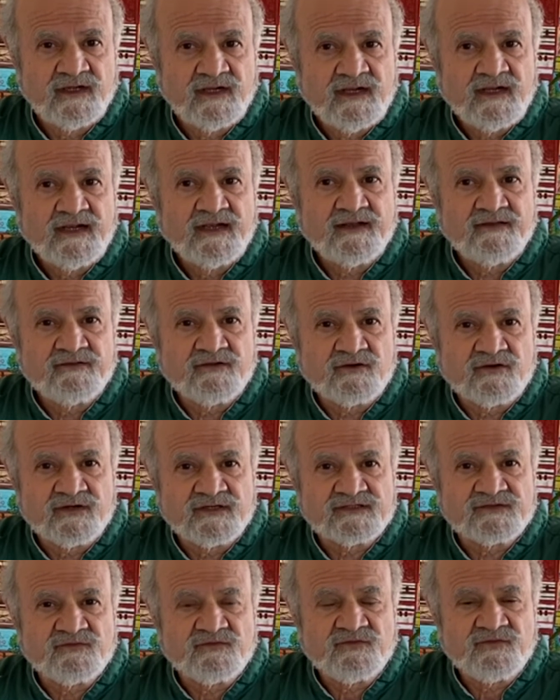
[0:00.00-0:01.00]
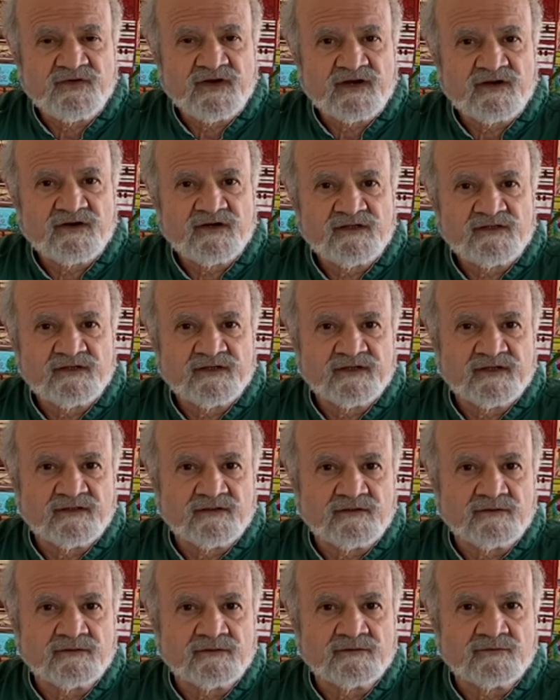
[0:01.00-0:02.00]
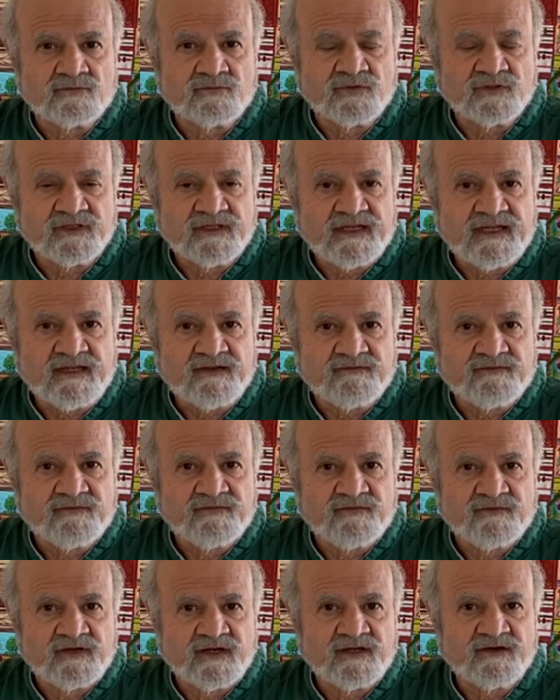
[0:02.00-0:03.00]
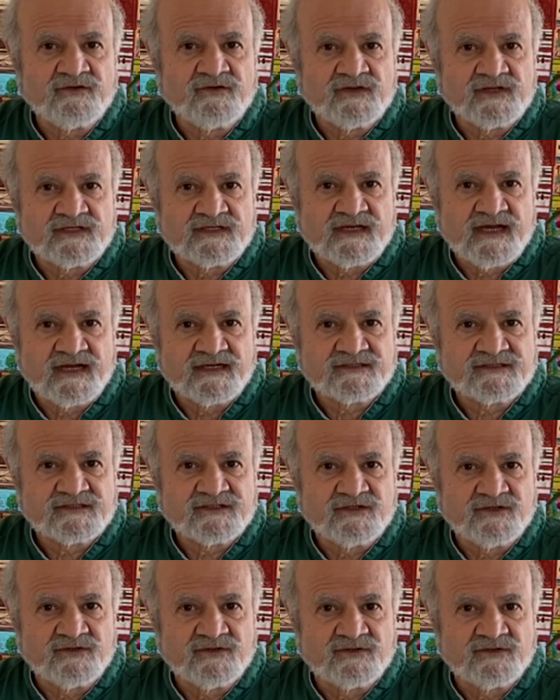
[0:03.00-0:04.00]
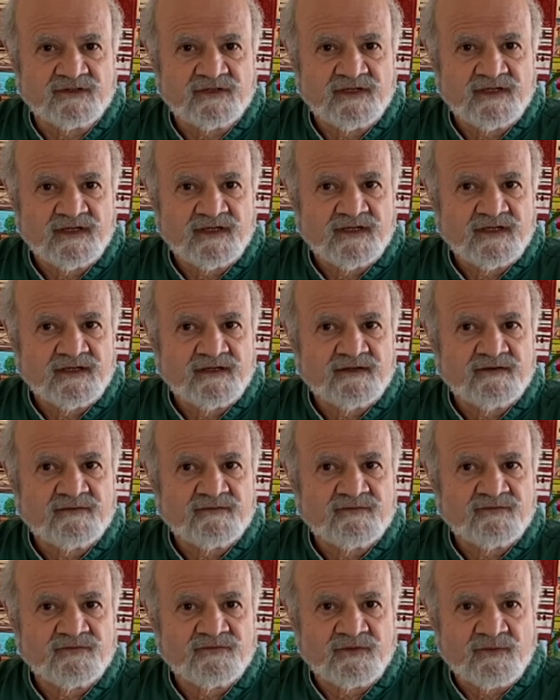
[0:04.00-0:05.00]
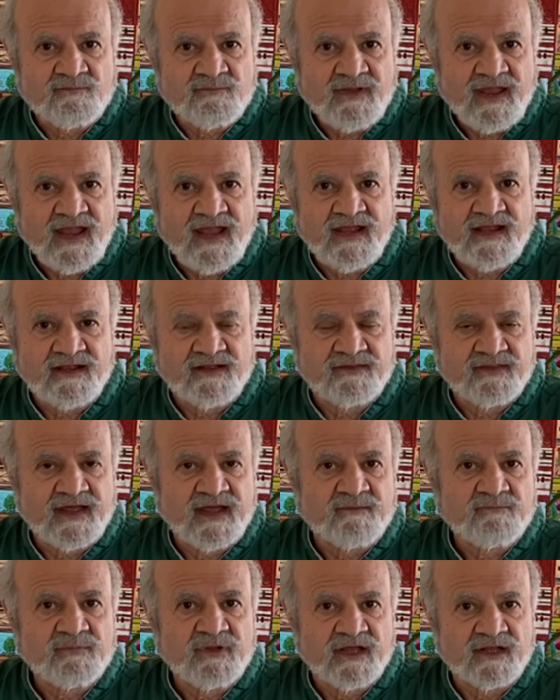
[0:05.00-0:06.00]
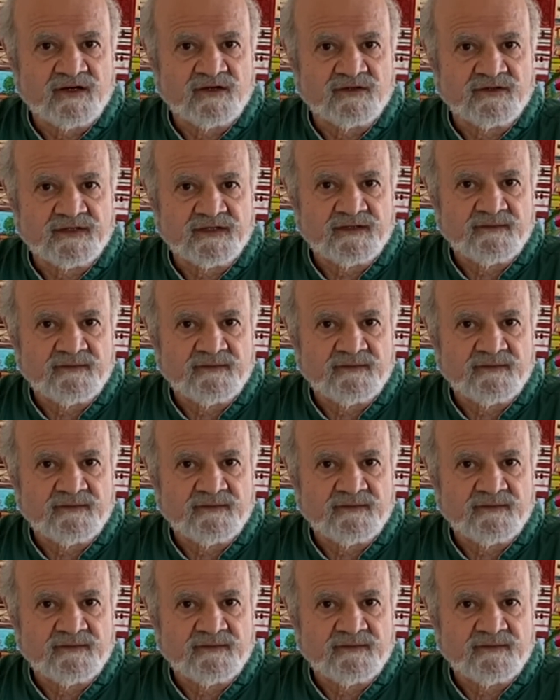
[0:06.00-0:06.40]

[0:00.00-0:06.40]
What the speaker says: And there is very little relief under the tax code from paying that penalty.